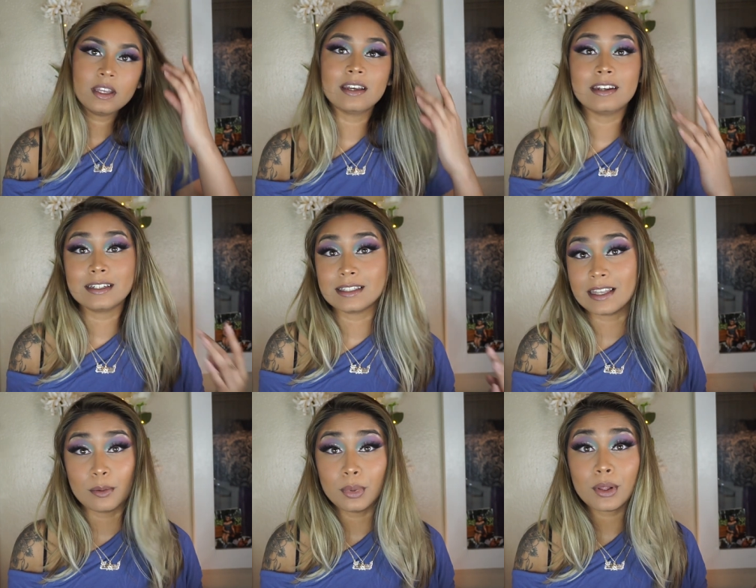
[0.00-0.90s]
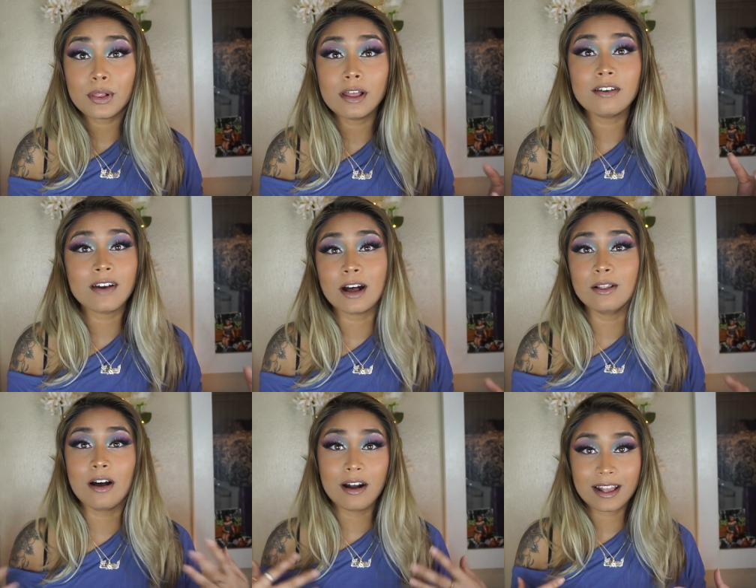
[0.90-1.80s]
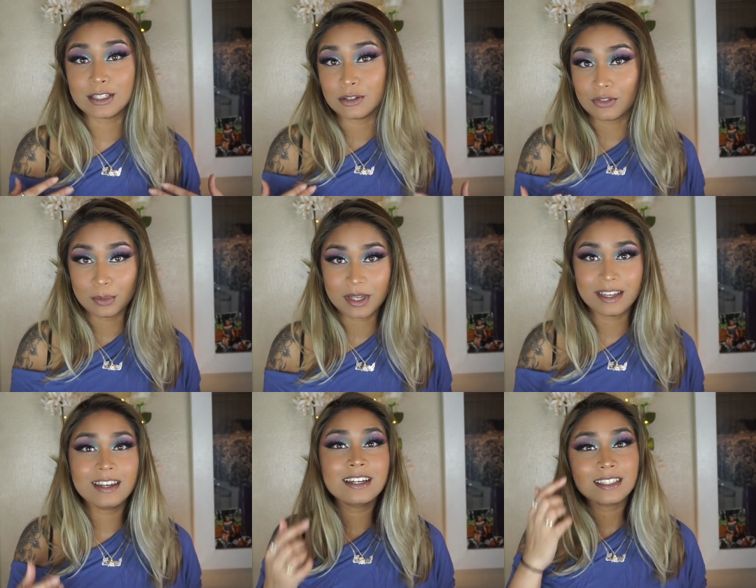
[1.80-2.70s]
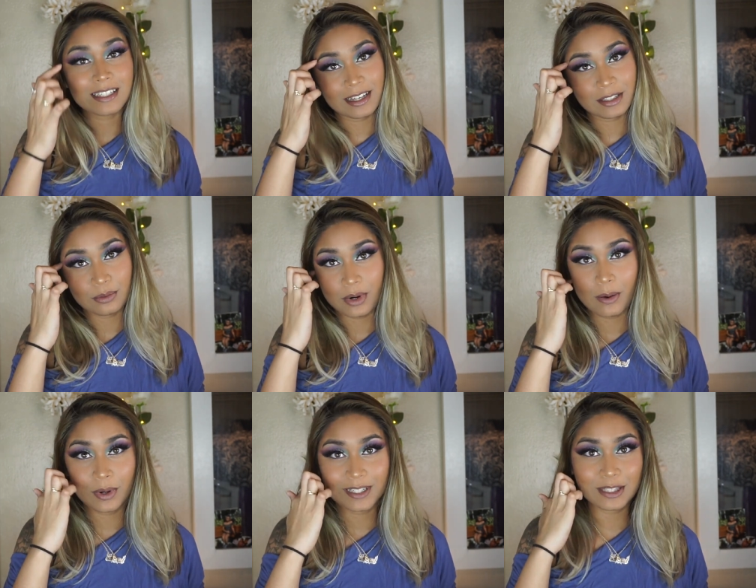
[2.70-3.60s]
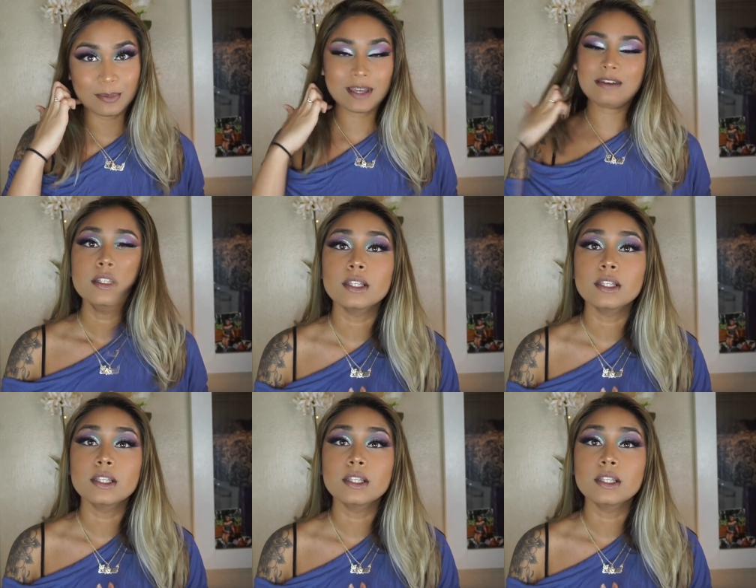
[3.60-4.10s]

an example of how long it took for me to get to where I wanted to be.